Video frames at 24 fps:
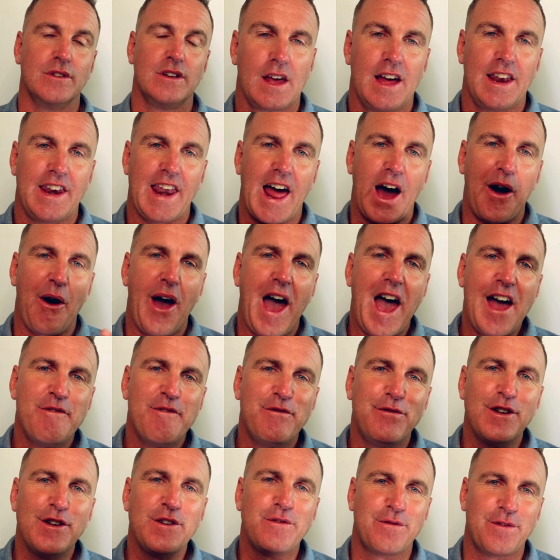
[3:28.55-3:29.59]
Now, every
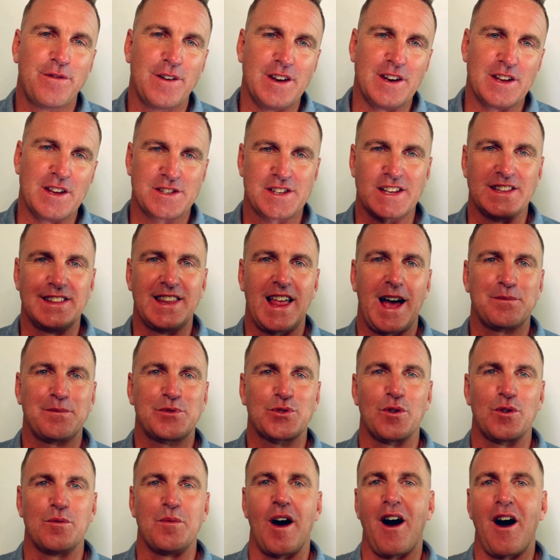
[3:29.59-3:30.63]
fitness and lap
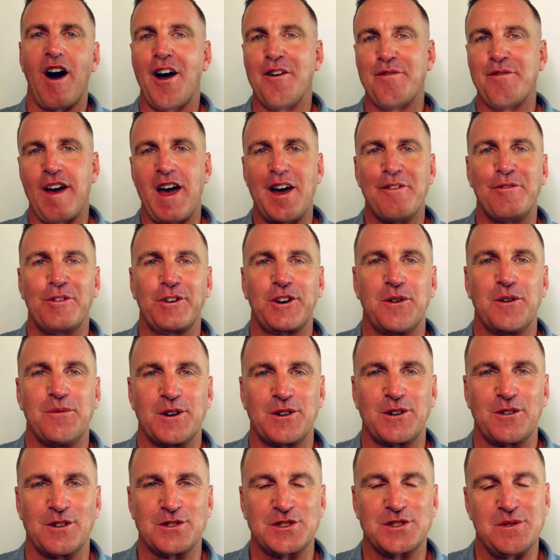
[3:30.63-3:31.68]
swimmer I've ever come
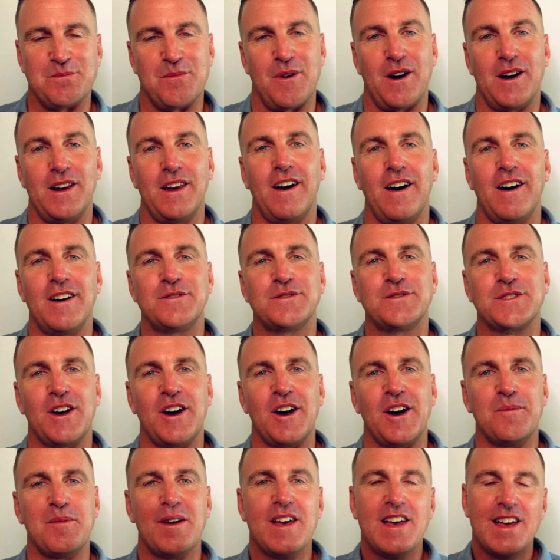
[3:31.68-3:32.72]
across in my
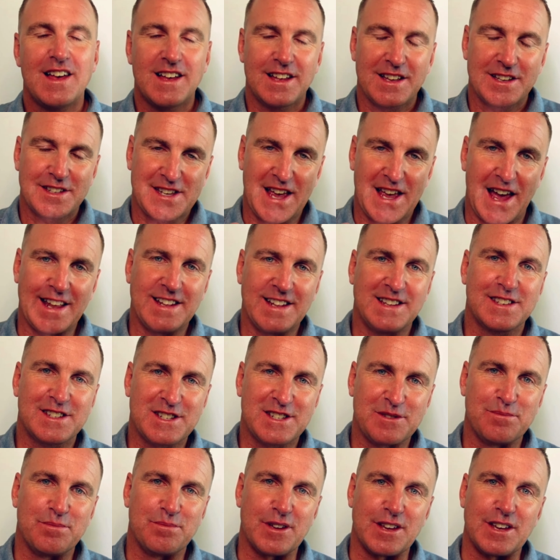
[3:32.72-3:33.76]
lifetime tends to
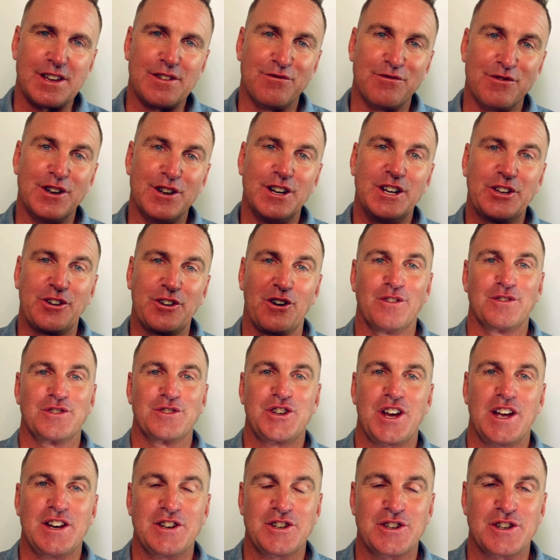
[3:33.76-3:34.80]
be really
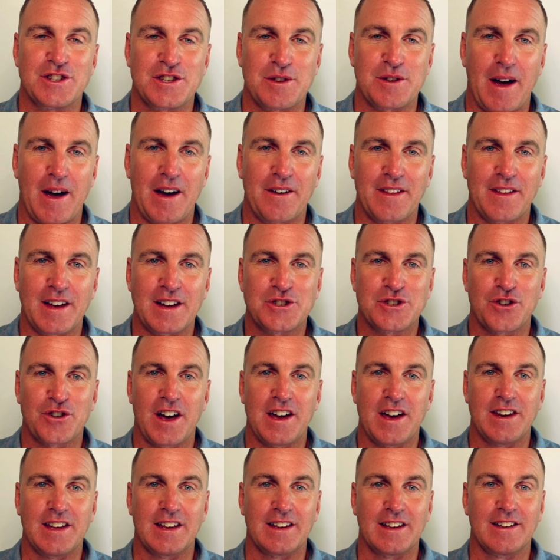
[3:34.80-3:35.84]
conscientious about their
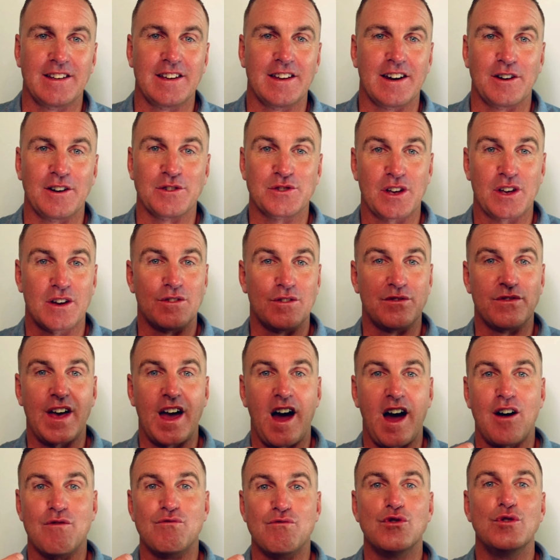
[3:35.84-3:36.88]
training, so they are
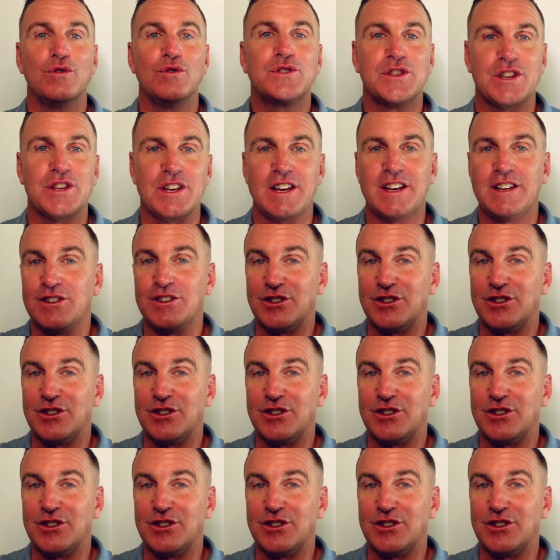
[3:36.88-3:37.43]
routine.